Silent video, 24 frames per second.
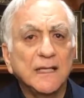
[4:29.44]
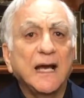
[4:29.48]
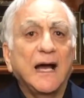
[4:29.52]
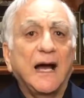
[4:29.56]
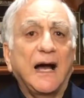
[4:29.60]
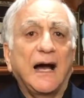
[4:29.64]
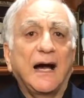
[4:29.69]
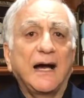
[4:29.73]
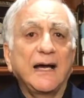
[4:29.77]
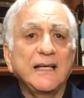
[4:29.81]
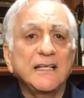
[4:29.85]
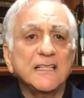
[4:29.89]

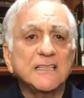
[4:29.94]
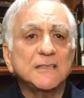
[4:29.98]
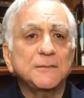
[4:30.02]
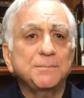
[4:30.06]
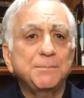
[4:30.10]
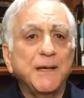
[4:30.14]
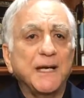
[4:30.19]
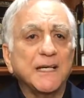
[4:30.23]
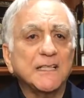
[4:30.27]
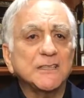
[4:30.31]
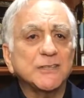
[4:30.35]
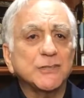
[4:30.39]
I
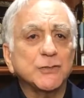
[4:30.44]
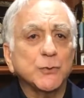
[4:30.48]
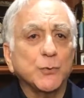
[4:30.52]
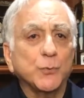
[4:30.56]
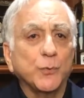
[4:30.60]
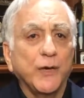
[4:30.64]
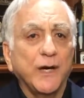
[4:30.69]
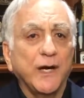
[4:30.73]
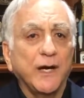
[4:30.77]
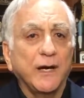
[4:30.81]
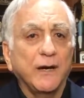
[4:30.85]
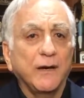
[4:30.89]
expect
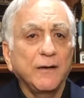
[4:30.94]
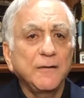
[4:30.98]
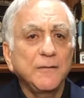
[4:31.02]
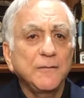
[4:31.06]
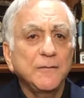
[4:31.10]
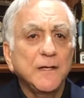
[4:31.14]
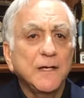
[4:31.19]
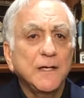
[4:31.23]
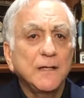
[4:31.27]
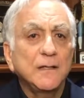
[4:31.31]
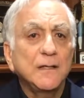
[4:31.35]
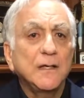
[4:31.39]
Square
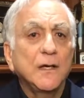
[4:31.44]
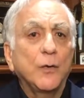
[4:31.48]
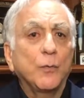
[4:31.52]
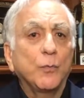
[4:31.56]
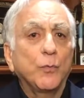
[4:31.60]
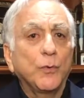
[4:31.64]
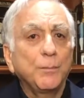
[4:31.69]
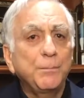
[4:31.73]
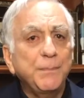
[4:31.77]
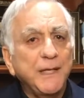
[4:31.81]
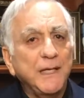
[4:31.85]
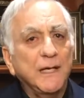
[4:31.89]

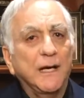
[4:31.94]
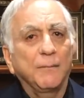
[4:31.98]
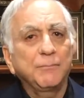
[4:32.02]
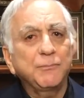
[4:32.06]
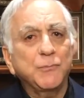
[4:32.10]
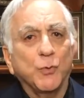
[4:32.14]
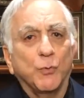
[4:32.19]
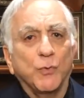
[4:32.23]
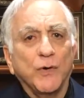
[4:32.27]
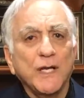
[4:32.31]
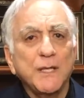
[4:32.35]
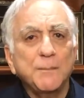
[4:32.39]
will be
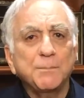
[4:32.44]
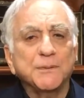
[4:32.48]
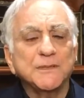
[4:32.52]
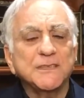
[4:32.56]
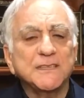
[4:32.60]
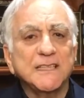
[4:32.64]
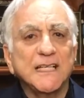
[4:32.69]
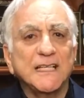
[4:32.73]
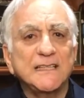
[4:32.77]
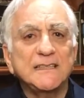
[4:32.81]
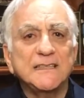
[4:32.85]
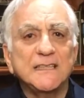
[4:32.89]
up
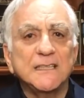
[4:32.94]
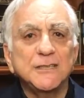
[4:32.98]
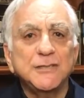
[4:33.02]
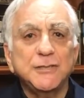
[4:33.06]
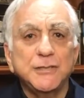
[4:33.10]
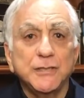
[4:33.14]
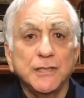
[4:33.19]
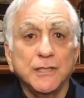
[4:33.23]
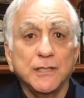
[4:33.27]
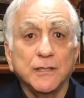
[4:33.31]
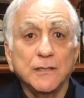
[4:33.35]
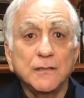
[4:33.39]
20% this
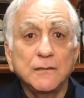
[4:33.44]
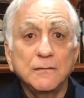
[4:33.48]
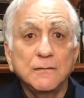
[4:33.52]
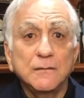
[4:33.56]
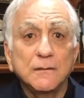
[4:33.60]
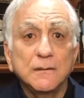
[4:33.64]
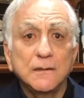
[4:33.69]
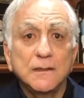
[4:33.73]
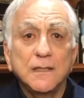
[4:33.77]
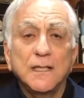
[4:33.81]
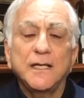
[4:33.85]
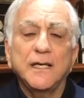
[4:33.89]
year,
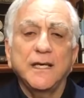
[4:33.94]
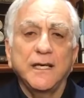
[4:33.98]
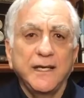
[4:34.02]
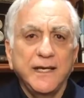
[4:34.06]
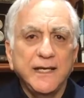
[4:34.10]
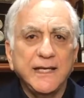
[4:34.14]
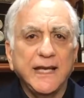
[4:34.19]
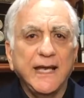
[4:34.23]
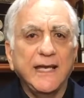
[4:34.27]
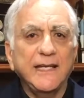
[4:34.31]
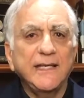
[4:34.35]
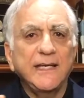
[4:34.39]

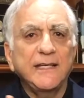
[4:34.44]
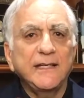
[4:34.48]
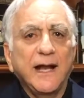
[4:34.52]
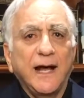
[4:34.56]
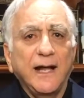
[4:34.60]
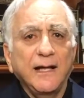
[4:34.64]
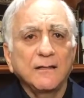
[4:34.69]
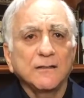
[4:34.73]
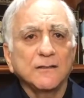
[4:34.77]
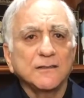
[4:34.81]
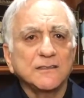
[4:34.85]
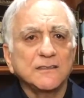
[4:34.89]
hitting
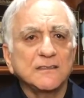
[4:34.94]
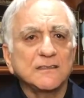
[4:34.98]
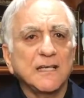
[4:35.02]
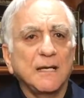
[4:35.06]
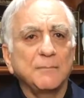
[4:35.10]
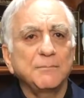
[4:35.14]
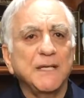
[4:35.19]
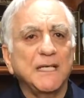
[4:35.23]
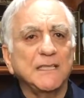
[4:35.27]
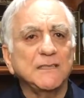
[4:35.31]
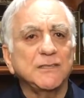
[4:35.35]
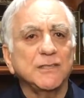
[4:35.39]
$80, as I
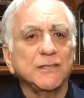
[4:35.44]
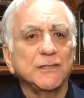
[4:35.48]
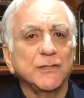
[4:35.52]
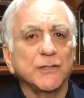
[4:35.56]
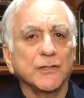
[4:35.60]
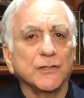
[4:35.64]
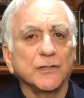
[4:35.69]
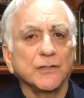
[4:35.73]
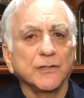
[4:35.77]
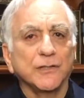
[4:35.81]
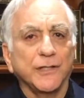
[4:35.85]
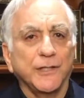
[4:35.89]
mentioned
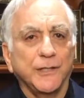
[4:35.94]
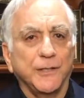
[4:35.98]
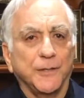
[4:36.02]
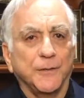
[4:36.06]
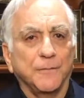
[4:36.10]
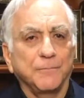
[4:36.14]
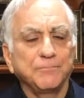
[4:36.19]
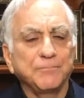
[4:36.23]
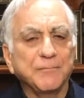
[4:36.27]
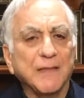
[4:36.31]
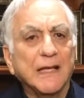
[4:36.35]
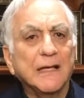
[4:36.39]
earlier.
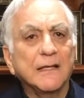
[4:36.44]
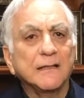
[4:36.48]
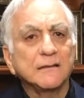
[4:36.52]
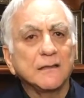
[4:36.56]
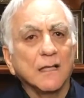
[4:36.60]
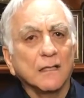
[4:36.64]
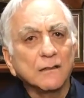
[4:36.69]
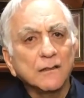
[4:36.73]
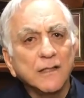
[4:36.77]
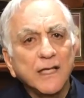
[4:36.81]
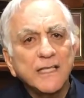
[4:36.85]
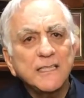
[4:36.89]

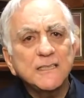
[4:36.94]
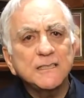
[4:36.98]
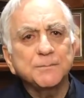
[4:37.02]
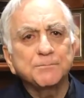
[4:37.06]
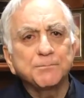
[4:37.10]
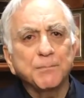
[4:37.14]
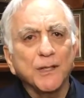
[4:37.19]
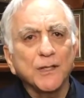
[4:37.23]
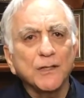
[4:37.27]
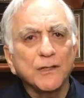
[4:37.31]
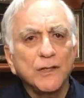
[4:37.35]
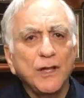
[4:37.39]
The links
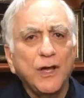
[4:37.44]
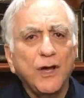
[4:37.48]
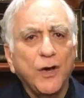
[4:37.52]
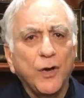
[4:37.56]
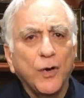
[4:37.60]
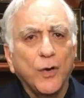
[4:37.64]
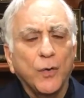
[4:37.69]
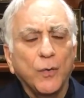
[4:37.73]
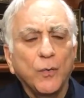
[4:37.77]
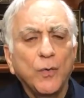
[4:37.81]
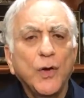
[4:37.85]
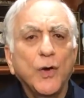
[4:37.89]

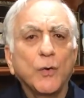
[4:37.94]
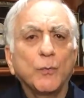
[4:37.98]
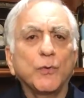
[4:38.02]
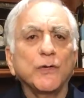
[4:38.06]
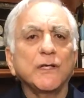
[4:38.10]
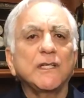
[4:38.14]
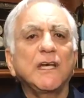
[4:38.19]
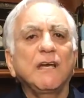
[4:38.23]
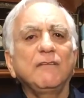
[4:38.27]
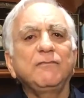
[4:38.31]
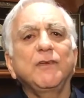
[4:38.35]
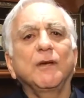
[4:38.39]
below will
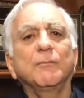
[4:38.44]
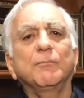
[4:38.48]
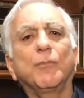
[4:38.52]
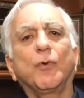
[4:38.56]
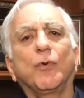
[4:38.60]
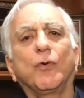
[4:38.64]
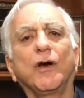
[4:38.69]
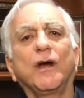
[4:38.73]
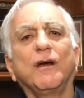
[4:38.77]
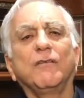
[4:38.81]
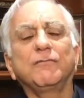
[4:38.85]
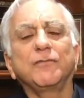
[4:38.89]
give you
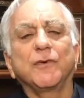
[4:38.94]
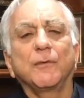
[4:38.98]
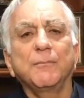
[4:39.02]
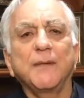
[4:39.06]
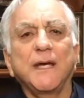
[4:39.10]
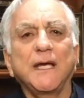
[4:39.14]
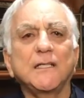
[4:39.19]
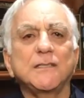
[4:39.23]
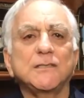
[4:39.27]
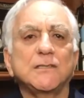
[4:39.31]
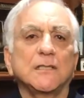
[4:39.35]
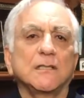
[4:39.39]
more
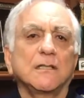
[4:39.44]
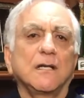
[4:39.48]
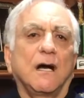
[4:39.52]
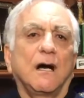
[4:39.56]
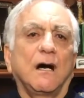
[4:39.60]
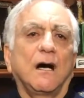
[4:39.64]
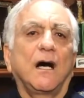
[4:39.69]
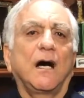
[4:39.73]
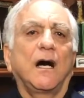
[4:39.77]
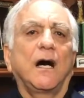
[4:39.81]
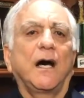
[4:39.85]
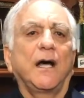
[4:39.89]
information
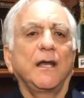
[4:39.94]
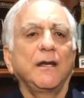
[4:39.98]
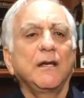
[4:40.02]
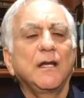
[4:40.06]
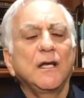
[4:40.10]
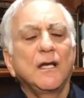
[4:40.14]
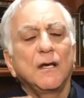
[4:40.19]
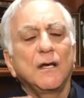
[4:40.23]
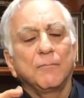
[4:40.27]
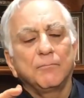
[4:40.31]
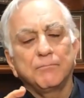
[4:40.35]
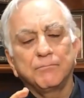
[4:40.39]
on
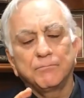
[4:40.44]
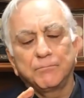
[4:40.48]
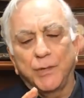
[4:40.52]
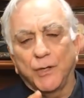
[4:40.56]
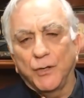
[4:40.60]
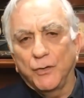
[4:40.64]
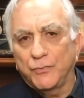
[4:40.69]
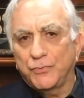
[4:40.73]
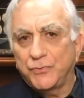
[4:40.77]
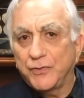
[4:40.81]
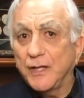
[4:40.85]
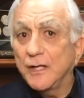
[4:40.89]

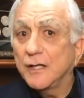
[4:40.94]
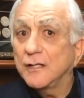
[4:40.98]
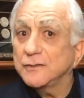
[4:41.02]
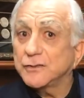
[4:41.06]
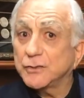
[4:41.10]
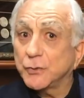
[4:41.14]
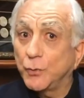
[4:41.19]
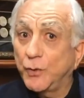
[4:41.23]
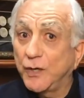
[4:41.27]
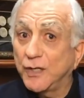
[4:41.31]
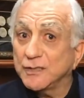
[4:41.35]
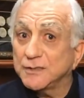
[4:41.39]
both
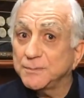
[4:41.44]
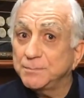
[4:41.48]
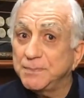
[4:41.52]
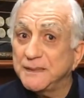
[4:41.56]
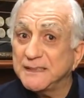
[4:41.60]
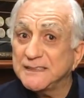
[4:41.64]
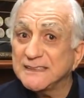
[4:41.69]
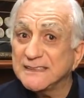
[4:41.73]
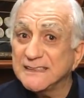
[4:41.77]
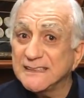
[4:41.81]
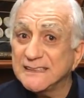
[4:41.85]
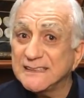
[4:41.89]
Square's
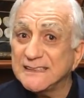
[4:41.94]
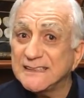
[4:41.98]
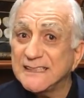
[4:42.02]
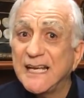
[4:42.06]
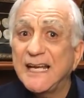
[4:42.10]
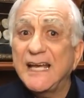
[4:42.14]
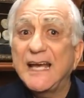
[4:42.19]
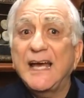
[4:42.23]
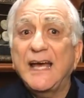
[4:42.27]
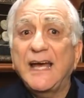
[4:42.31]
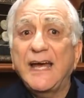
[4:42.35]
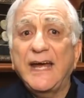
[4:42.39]
business
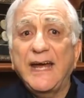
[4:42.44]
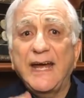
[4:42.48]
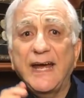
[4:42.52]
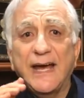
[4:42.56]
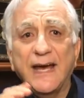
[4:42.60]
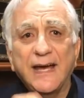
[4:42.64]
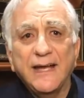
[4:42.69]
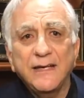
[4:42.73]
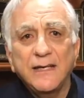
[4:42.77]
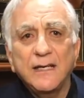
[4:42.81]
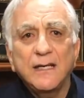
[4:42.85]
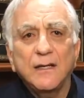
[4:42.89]

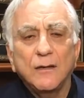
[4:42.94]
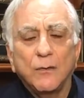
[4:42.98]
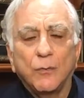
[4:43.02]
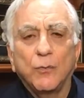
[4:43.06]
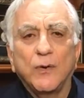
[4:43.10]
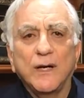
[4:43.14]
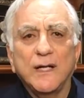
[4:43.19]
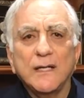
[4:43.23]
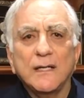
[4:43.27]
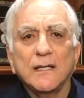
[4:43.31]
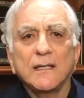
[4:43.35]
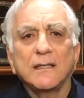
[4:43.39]
and
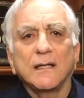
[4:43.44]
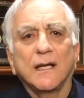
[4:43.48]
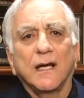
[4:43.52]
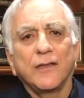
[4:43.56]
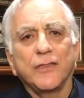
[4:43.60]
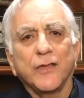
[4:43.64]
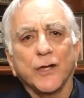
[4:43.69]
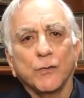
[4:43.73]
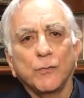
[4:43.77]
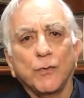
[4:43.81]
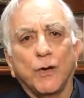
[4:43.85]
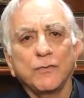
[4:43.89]
what
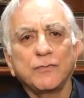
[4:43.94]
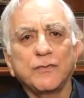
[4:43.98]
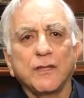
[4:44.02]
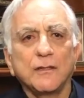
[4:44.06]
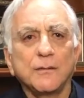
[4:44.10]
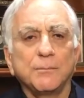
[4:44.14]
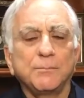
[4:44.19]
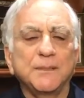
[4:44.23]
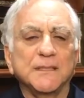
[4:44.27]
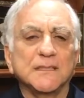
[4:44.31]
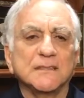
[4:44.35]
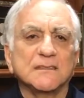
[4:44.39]
the growth of
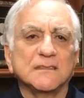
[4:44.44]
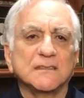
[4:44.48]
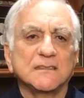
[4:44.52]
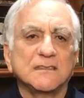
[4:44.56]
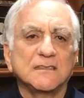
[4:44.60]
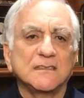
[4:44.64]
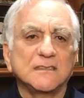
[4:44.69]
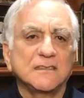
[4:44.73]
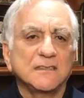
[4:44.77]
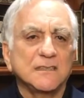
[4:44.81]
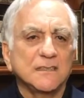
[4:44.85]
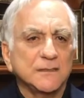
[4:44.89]
the business
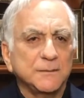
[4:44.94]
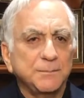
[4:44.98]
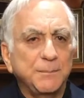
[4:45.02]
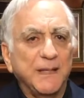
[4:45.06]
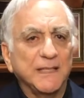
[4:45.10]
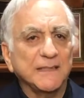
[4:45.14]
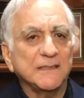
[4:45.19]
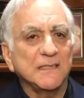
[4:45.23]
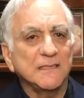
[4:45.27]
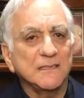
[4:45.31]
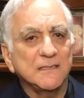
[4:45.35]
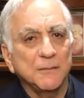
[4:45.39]
is
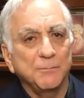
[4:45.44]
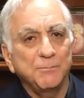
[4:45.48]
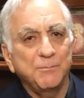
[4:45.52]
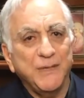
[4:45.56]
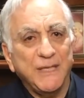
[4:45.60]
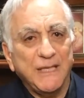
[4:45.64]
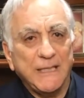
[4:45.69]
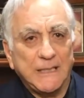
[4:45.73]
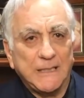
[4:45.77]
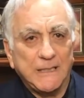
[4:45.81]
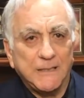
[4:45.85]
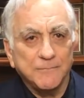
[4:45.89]
expected to
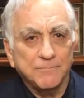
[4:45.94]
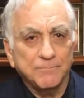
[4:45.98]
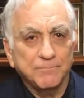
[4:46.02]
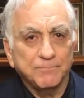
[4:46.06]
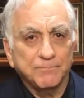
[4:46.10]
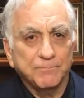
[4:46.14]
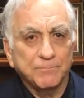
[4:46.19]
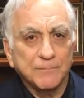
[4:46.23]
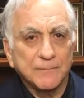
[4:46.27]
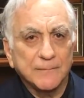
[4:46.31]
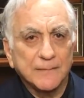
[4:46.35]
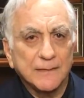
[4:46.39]
be.
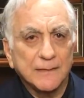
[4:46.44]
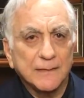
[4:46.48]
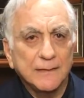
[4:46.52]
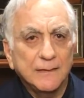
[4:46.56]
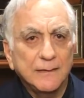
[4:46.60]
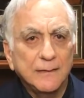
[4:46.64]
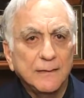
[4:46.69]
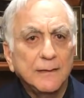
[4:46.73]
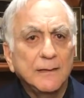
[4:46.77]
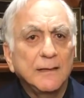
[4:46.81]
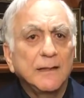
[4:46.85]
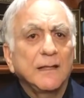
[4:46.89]

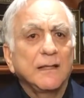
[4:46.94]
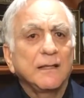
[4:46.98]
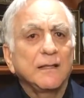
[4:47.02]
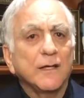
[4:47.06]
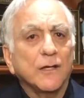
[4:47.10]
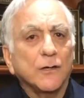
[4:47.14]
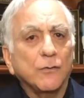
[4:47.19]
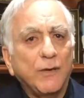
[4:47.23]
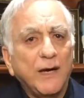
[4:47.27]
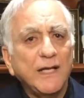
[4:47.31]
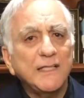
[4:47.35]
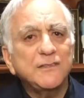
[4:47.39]
The
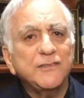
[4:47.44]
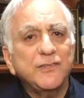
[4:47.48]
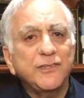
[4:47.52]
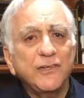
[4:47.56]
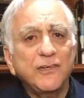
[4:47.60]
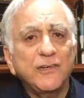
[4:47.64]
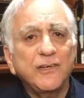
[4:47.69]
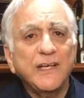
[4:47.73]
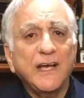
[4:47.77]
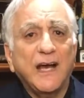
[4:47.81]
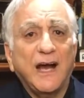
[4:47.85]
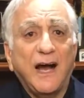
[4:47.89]

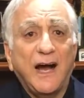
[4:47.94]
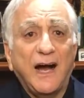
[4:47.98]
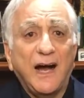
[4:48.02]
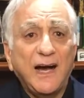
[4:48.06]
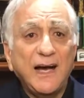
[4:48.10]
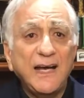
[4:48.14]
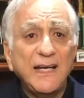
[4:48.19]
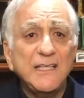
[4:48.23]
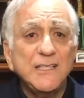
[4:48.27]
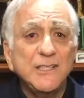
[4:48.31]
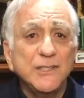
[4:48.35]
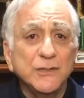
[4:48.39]
criteria
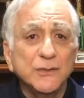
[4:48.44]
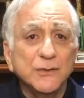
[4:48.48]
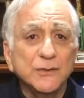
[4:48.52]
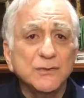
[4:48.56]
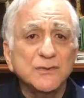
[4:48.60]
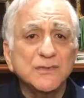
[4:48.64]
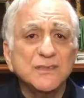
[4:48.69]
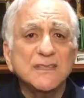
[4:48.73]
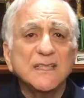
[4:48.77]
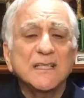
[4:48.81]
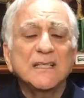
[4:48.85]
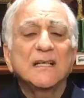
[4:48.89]
I
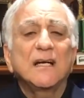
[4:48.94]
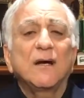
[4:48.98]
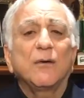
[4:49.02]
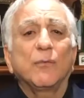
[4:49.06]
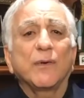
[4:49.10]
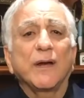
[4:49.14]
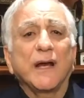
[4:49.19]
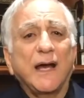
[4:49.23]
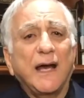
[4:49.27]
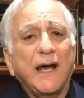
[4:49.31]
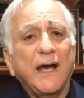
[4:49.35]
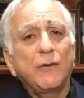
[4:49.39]
use
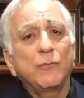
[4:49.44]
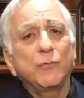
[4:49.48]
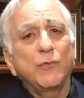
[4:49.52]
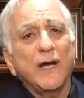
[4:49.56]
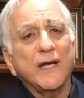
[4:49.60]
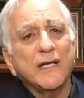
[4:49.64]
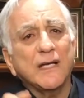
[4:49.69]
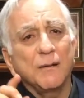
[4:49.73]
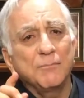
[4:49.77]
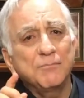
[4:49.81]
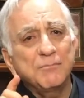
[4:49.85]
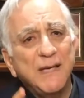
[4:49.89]
when I
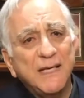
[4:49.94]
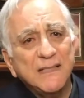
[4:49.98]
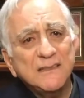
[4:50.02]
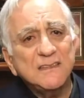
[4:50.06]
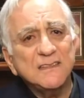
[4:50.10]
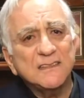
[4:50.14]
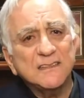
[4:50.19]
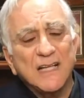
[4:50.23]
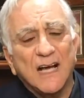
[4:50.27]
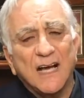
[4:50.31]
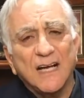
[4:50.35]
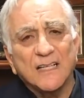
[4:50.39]
recommend
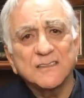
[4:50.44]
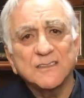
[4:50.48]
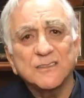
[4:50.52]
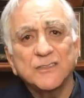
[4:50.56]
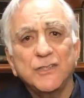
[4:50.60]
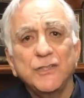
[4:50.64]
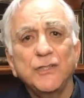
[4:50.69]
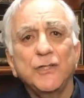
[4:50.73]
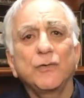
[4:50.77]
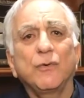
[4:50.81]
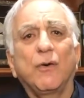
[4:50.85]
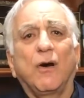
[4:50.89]
stocks to
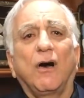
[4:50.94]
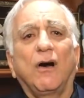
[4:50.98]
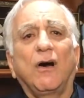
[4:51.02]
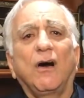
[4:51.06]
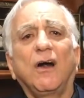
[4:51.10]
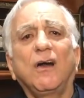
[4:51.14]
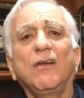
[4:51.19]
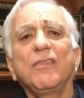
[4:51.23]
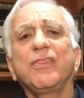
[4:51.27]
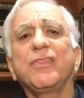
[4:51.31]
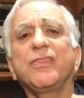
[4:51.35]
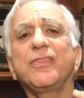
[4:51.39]
you
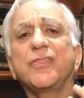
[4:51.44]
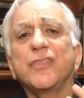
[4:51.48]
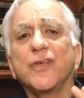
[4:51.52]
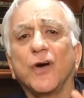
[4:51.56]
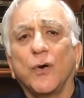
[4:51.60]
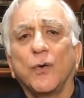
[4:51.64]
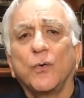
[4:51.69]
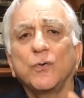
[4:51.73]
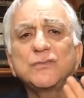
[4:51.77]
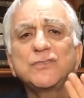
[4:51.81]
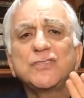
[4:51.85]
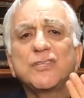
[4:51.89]
are
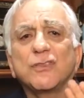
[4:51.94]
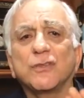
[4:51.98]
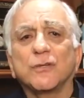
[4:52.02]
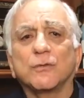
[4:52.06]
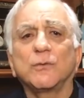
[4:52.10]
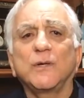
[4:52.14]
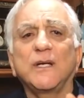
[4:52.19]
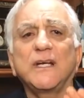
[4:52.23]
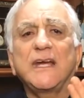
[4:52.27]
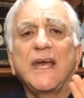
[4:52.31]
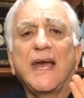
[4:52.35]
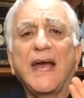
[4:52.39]
those
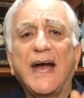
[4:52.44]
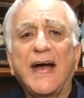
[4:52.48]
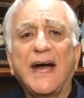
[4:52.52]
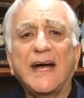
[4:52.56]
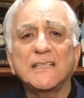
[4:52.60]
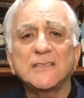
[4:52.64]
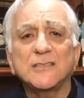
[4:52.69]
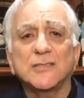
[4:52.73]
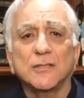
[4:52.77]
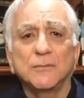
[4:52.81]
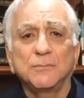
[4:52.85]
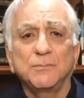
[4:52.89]
three
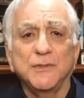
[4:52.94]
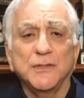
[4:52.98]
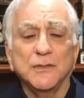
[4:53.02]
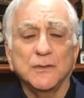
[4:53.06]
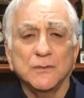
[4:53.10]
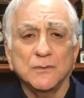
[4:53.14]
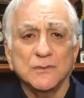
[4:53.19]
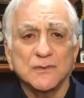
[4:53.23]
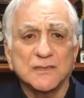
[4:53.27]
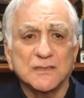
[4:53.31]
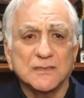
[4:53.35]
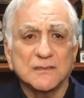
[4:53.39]

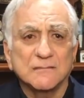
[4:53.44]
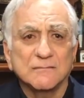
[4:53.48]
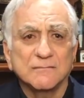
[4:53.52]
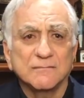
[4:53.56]
attributes.